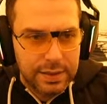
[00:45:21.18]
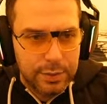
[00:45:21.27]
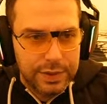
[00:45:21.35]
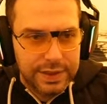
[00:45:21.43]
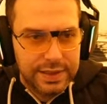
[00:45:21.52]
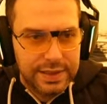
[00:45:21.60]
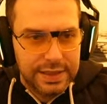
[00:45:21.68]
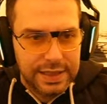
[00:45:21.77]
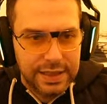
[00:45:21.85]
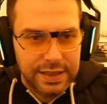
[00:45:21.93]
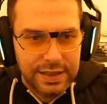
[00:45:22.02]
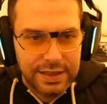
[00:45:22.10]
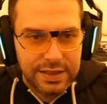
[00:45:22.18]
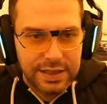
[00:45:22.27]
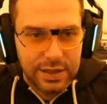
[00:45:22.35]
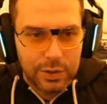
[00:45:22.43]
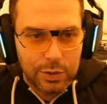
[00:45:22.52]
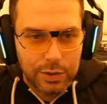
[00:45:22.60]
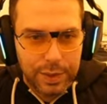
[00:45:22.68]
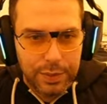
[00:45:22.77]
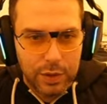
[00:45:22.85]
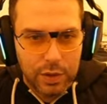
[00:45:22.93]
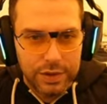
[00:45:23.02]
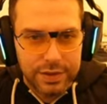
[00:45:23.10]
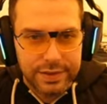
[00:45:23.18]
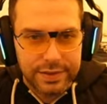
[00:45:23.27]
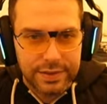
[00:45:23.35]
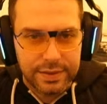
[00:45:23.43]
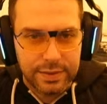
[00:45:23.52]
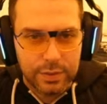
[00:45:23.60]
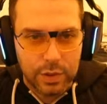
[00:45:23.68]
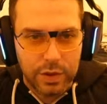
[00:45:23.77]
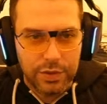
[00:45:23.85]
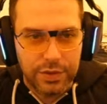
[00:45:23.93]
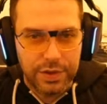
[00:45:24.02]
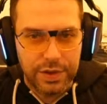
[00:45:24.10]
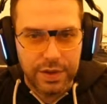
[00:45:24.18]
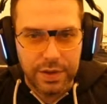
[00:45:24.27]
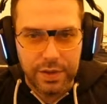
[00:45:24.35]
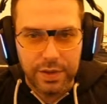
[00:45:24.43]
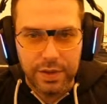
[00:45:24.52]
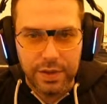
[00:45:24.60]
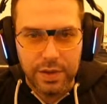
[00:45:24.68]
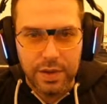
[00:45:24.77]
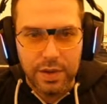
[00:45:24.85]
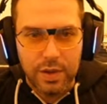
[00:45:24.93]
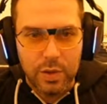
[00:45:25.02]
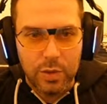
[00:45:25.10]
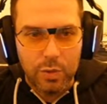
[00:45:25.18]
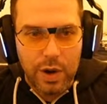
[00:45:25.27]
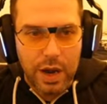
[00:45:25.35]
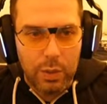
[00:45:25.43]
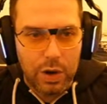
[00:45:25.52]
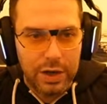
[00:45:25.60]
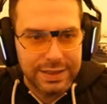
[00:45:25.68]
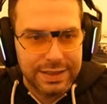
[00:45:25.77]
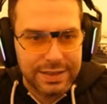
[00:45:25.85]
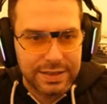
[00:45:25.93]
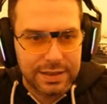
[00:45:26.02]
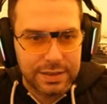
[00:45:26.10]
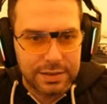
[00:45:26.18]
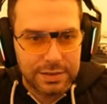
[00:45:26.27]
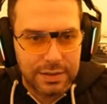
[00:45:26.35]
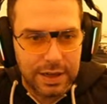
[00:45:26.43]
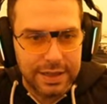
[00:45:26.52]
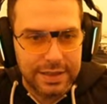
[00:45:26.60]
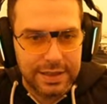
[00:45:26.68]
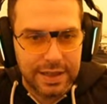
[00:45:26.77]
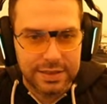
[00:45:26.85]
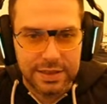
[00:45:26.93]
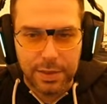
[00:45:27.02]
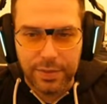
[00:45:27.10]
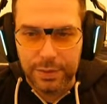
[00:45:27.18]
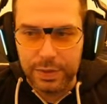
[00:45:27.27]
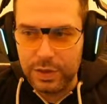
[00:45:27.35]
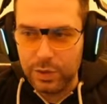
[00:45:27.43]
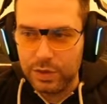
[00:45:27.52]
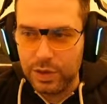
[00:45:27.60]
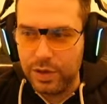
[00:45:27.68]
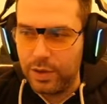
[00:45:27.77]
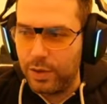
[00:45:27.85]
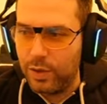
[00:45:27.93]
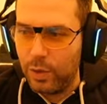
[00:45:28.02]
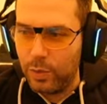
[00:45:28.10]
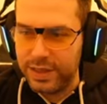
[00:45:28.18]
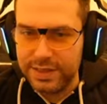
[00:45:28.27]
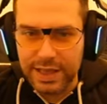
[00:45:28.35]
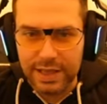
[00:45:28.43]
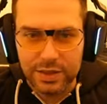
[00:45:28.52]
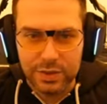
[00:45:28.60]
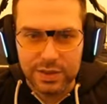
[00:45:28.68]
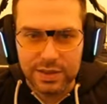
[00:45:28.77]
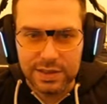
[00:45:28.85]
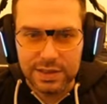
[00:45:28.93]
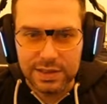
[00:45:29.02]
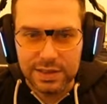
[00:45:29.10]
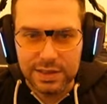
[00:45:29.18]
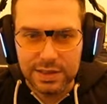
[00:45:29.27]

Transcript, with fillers: we see an Isildur report, one of the rare ones, right? That's something we don't always get to see.